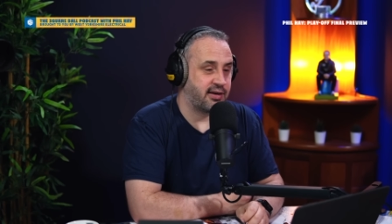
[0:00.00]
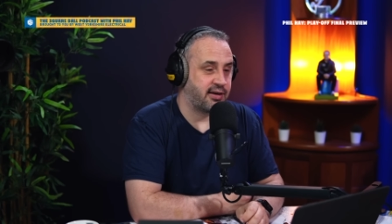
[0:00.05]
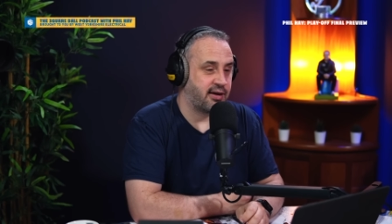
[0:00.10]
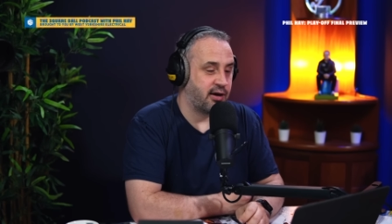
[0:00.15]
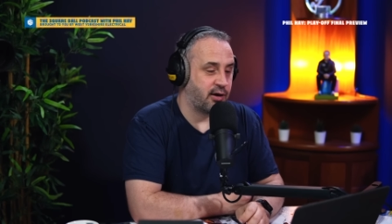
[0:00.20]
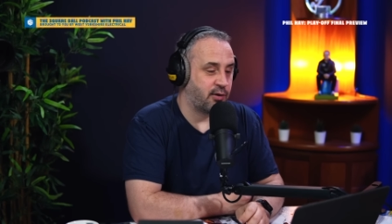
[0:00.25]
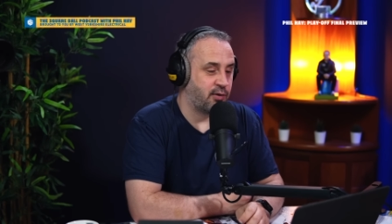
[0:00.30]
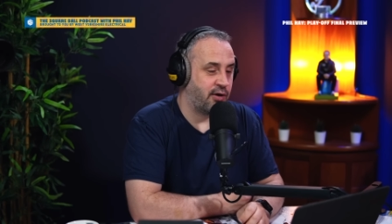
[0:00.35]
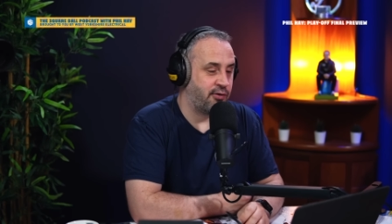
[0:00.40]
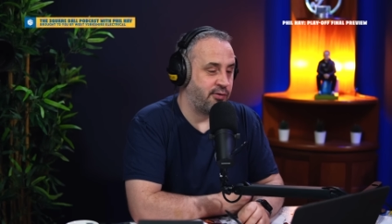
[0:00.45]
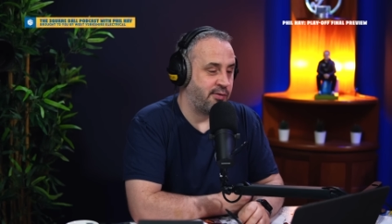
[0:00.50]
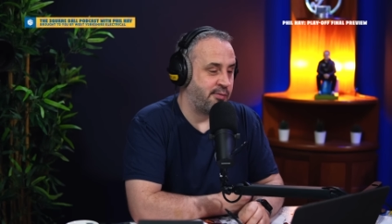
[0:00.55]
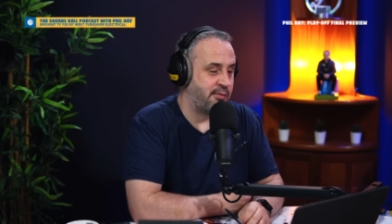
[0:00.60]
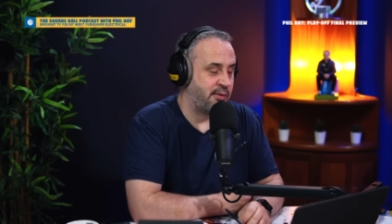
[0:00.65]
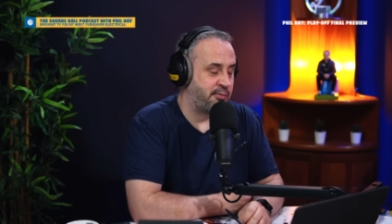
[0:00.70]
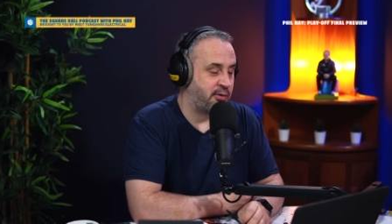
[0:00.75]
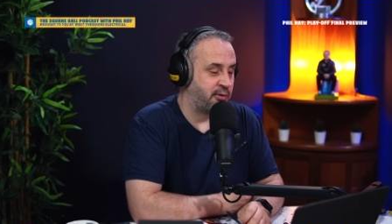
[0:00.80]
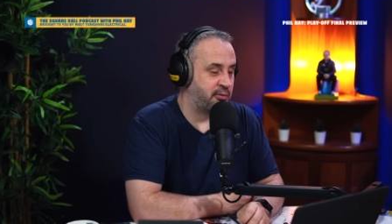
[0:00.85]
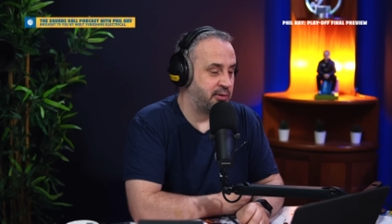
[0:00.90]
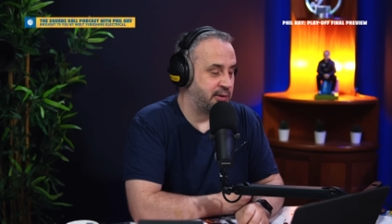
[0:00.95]
I can't quite
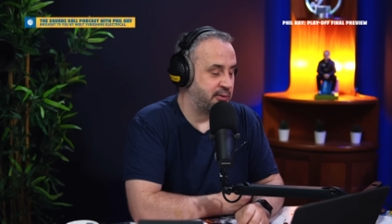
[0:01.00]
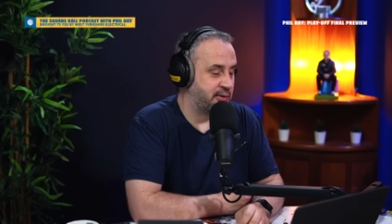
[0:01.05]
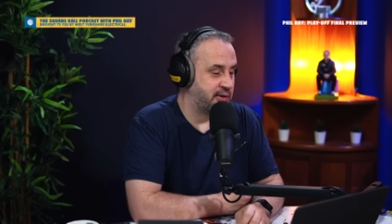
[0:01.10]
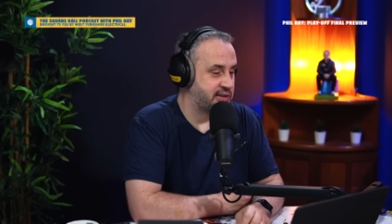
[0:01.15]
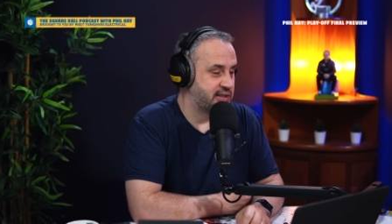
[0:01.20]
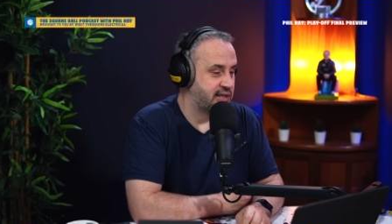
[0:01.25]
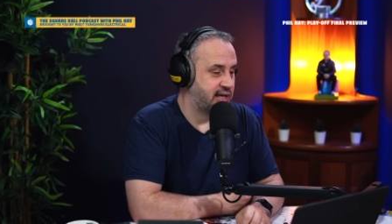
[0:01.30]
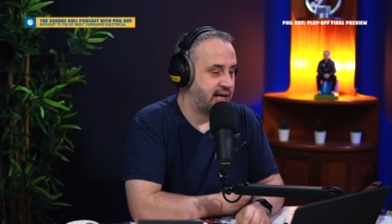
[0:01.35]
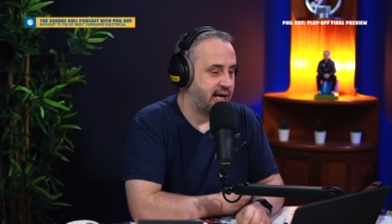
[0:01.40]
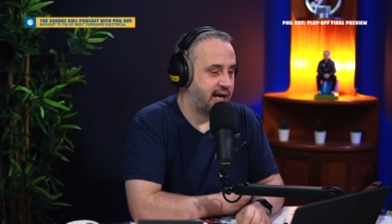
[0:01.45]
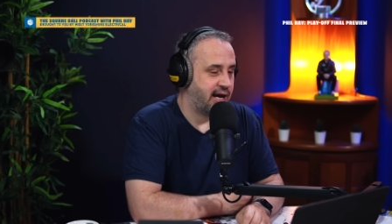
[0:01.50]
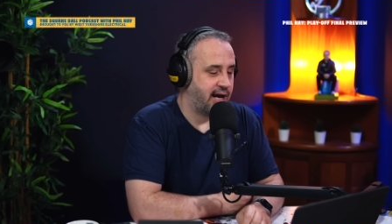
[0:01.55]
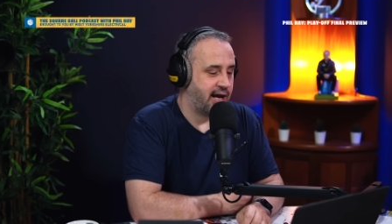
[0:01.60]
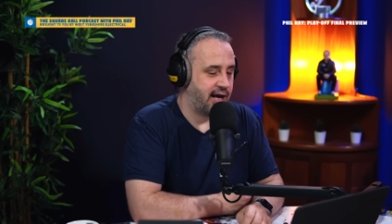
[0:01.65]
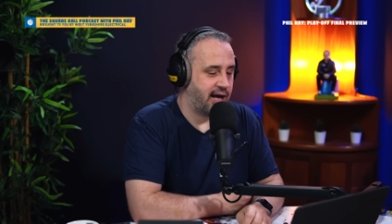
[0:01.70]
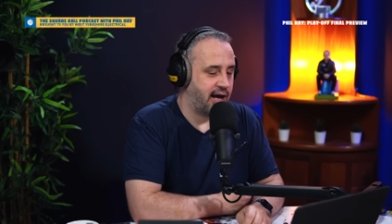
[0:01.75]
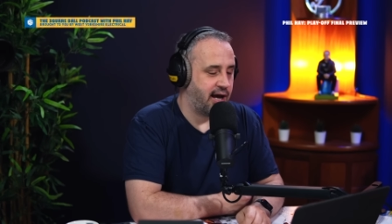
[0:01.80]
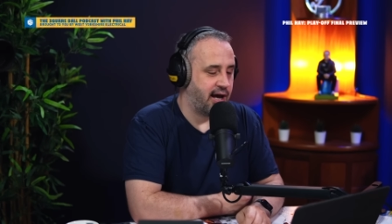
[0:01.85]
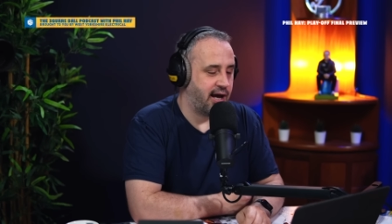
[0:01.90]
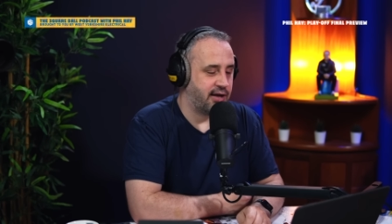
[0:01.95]
remember. Probably was,
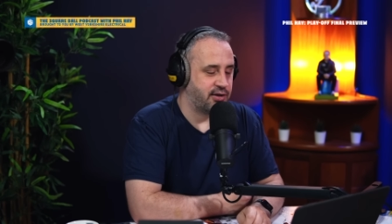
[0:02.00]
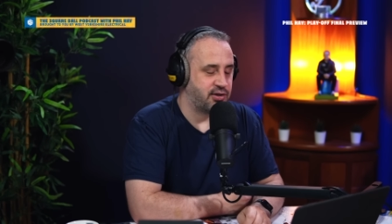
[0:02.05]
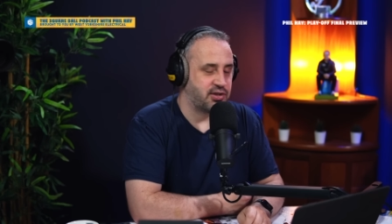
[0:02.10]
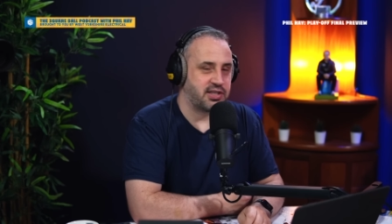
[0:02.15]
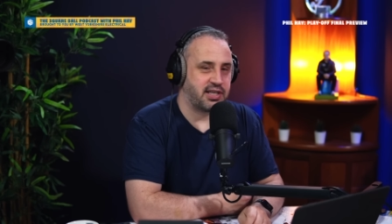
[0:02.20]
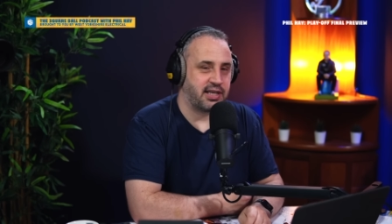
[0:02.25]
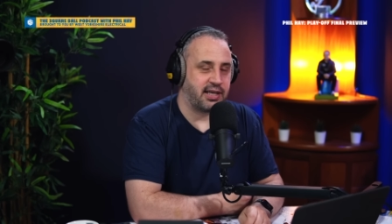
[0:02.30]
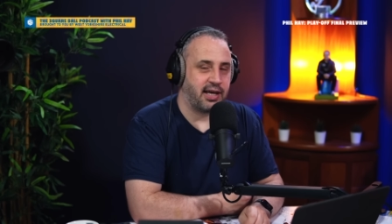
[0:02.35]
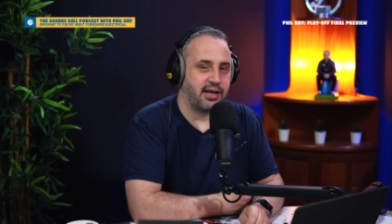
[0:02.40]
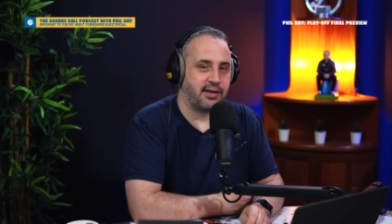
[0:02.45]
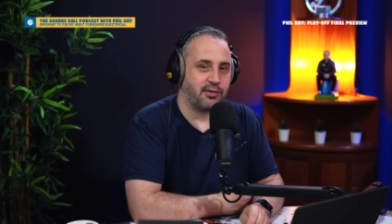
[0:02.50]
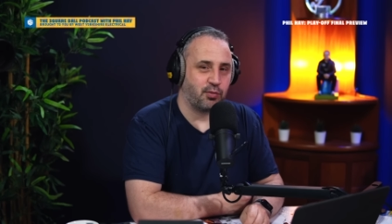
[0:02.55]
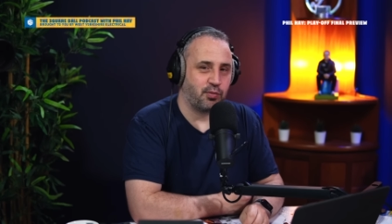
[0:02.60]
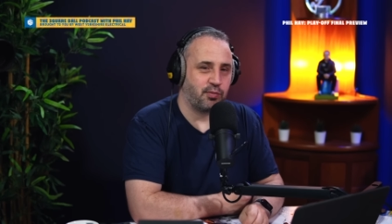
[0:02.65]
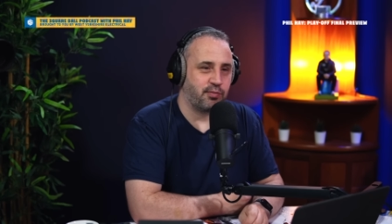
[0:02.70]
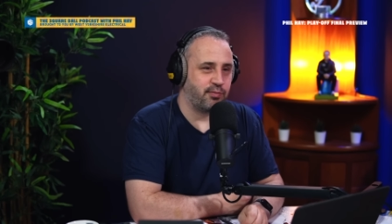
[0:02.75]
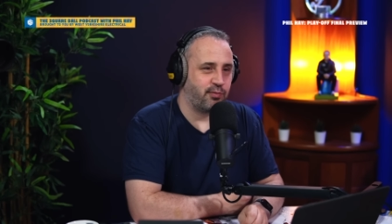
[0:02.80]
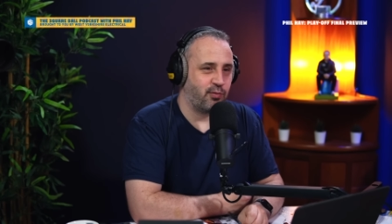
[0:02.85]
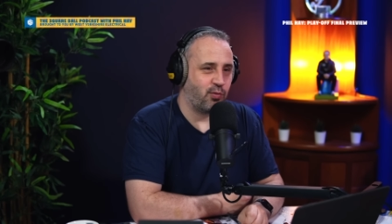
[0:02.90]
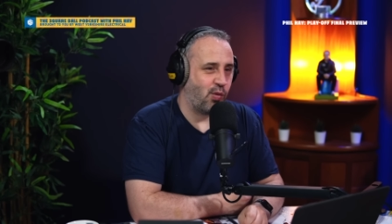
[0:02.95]
uh, and just thinking,
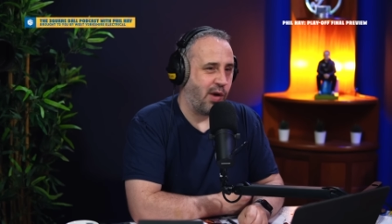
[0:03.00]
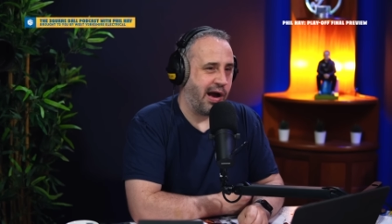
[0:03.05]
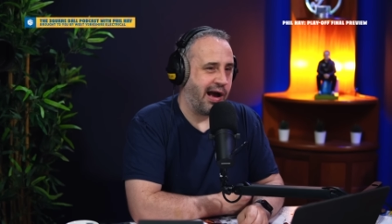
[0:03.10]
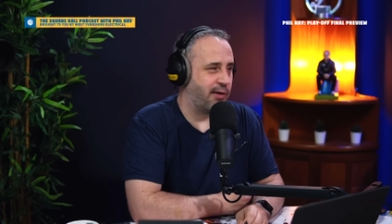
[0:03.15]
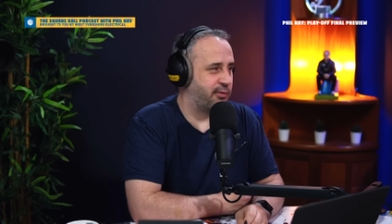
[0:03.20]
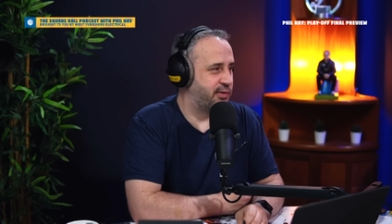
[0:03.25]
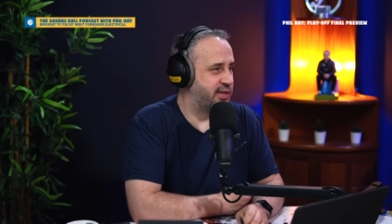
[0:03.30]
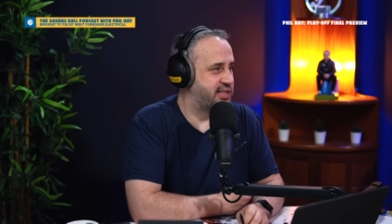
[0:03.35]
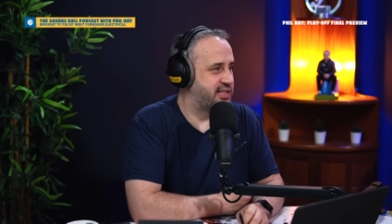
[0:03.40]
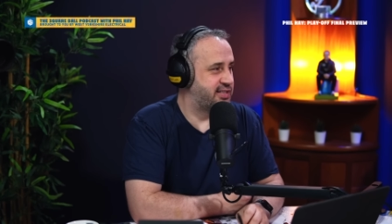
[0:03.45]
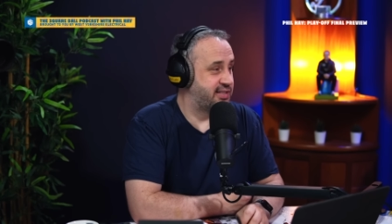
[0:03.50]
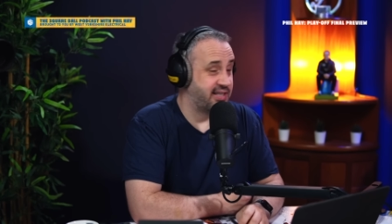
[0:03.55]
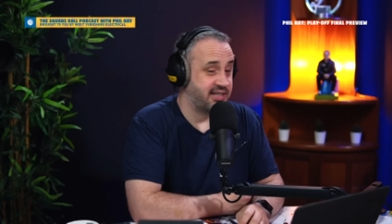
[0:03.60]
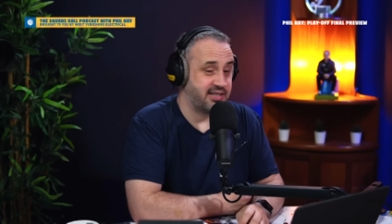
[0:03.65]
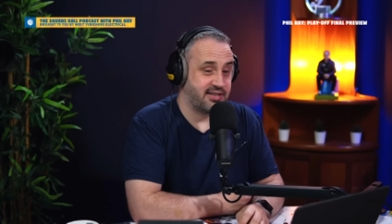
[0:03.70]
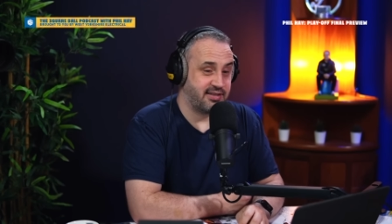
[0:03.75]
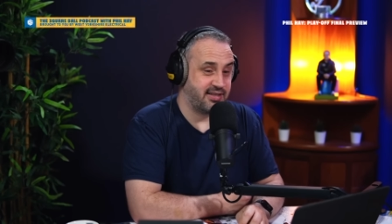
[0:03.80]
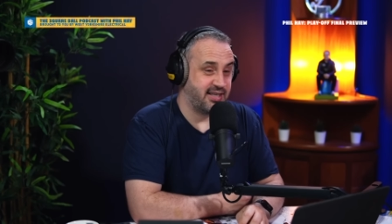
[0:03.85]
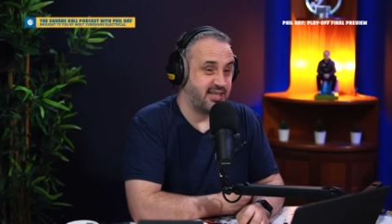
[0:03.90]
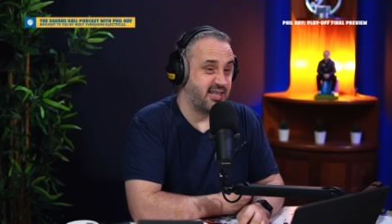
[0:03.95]
wow, this
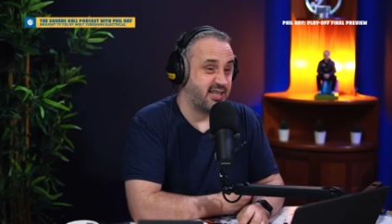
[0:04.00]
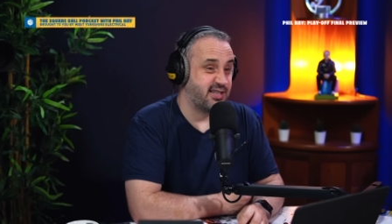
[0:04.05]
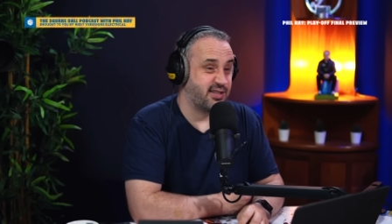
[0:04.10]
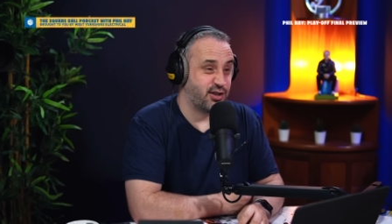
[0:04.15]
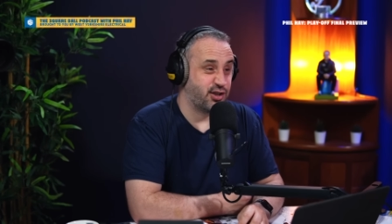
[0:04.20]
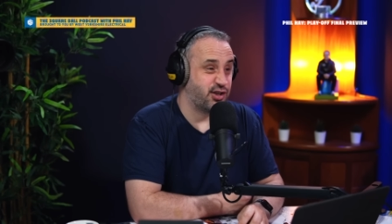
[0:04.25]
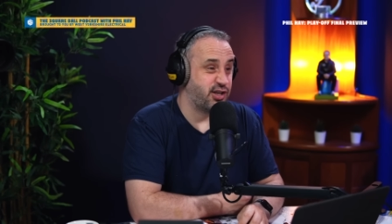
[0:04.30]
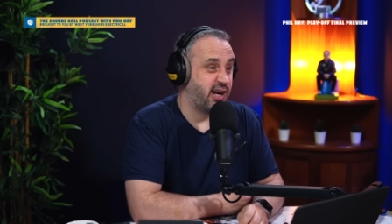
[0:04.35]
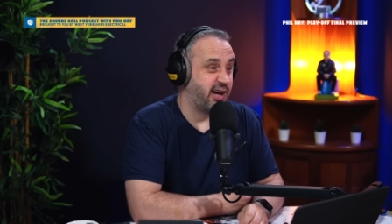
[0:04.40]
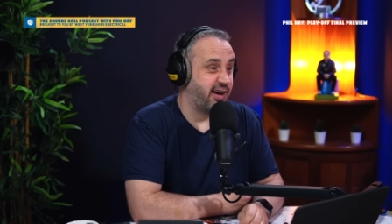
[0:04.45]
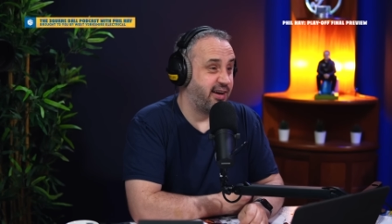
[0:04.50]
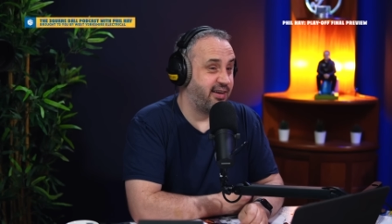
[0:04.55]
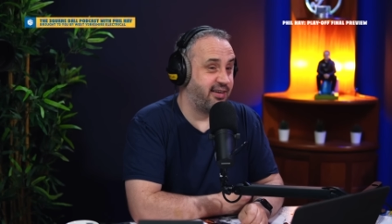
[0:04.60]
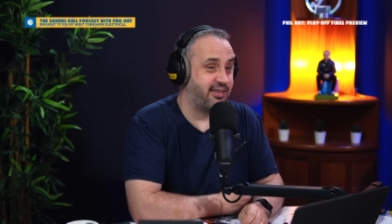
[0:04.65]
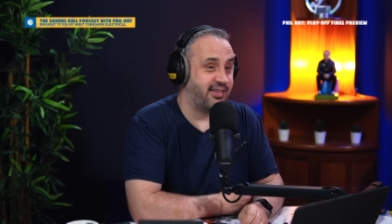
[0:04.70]
this this is the shit.